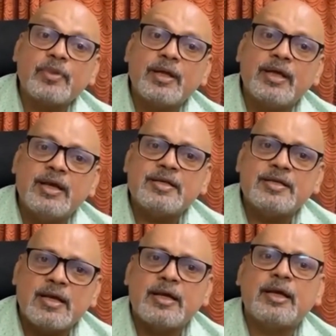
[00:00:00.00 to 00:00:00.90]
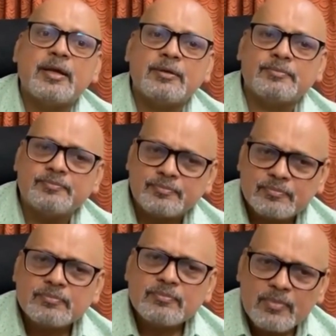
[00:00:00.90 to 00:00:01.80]
initially
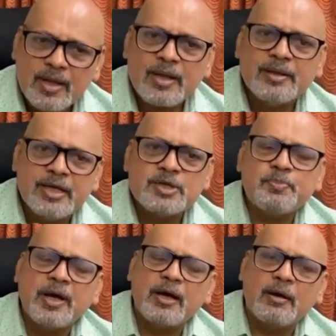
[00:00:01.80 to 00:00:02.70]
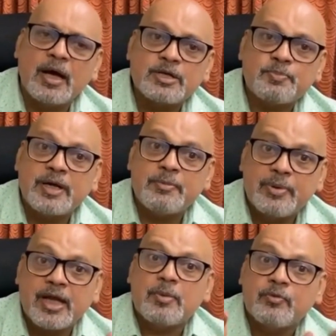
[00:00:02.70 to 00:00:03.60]
this husband
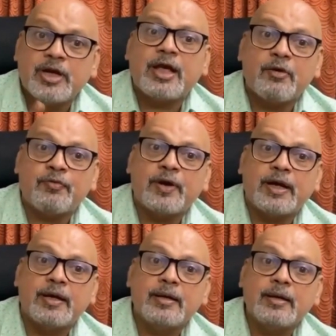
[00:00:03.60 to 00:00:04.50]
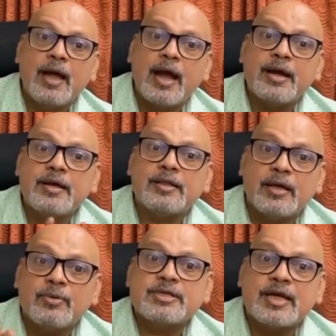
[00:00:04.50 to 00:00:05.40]
became very afraid and there
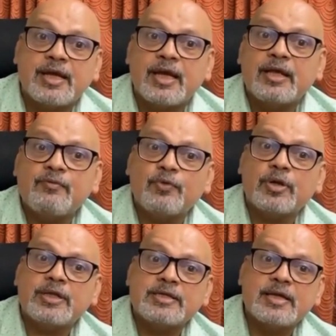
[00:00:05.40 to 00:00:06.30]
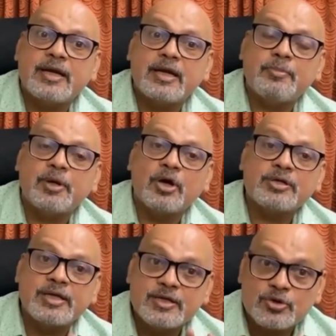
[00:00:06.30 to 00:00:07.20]
was a gain for this lady because
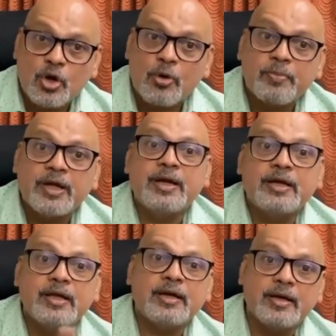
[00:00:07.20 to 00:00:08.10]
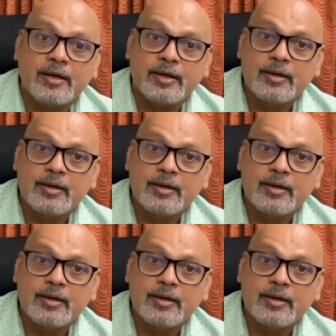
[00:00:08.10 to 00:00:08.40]
he stopped hitting her.